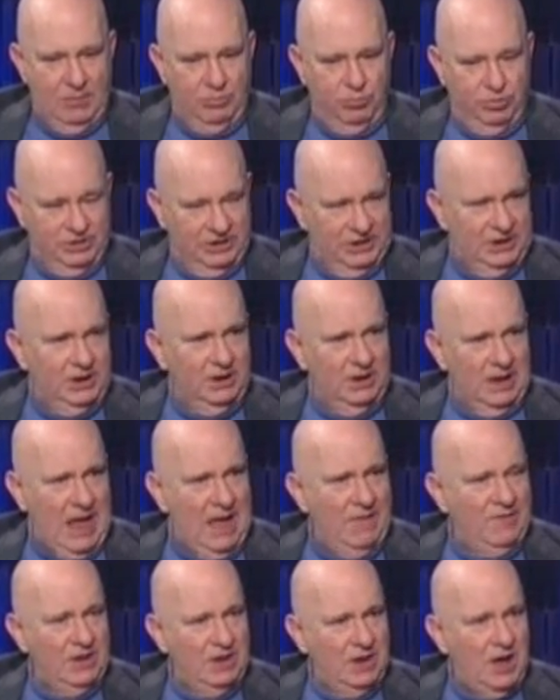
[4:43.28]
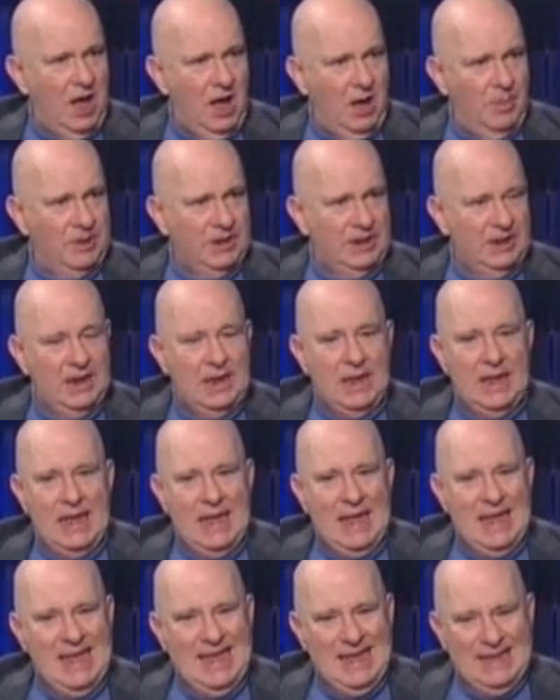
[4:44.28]
Brazil have in common
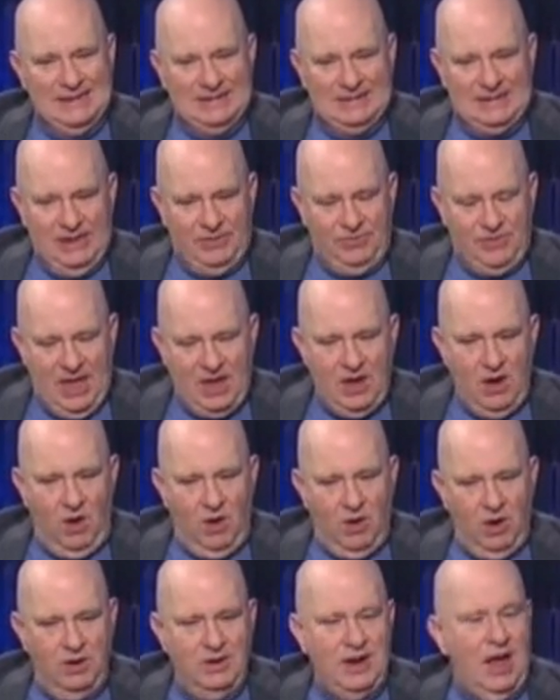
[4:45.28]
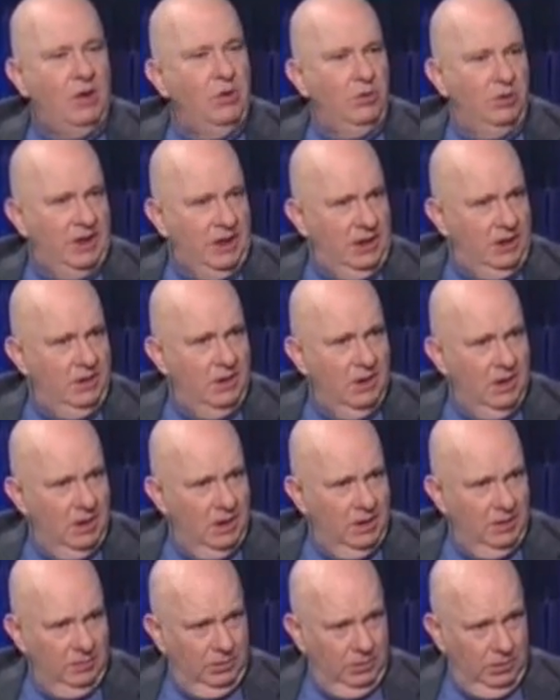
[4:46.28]
is that they are not only
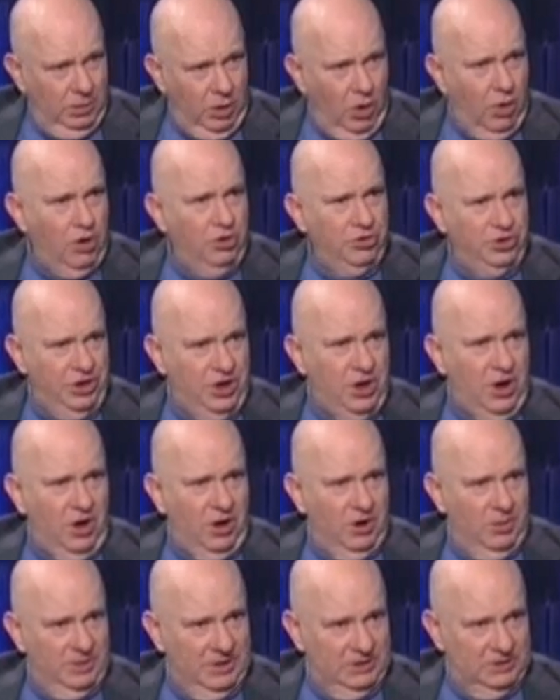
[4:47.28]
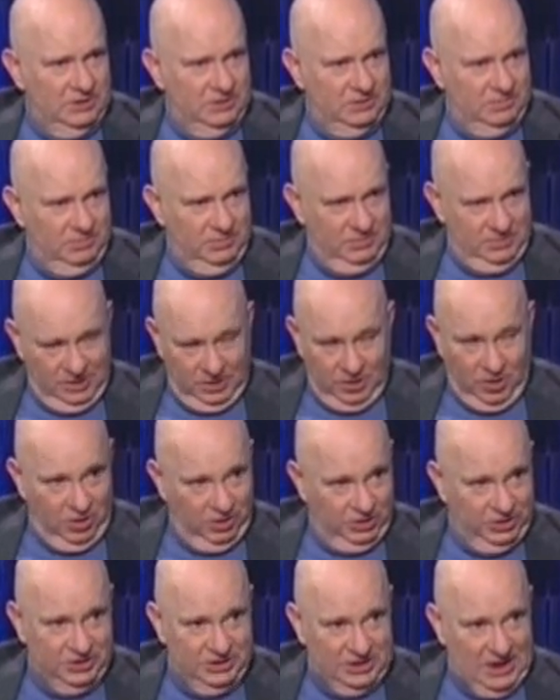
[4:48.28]
large economies, the
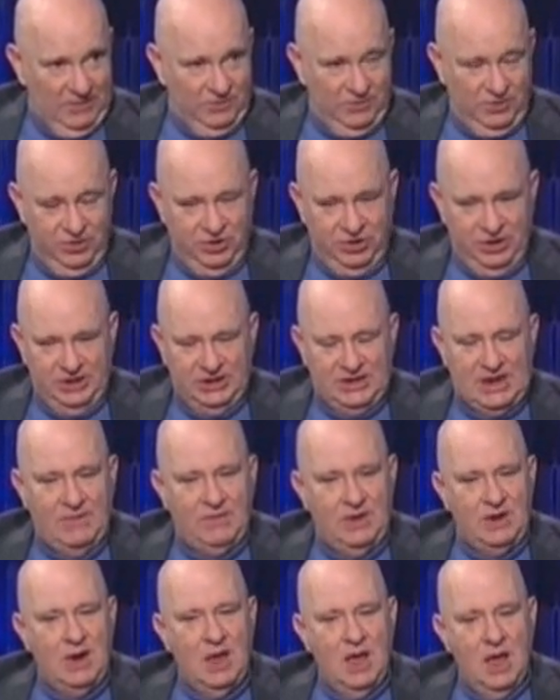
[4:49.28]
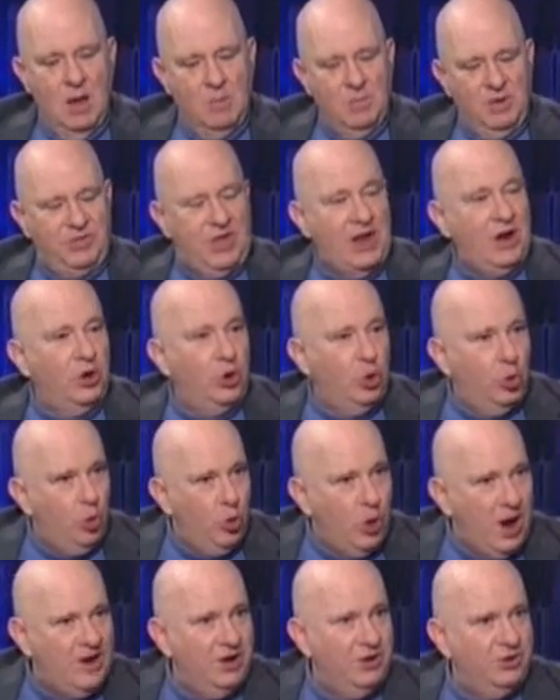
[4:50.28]
largest after the G7, but they are
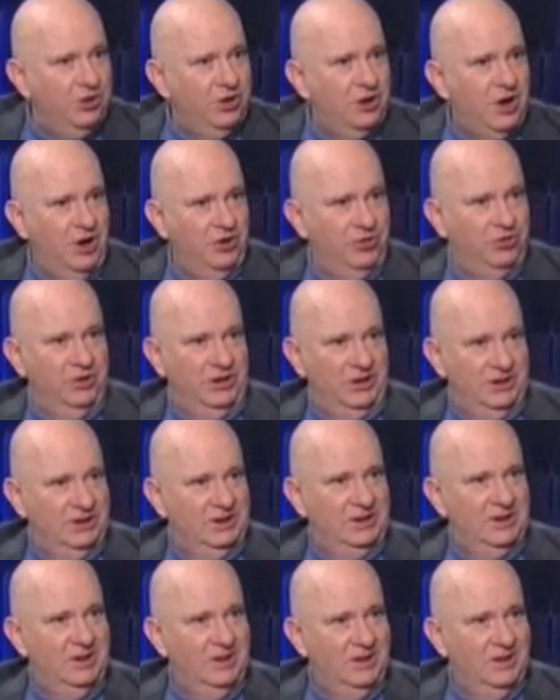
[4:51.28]
creditor countries.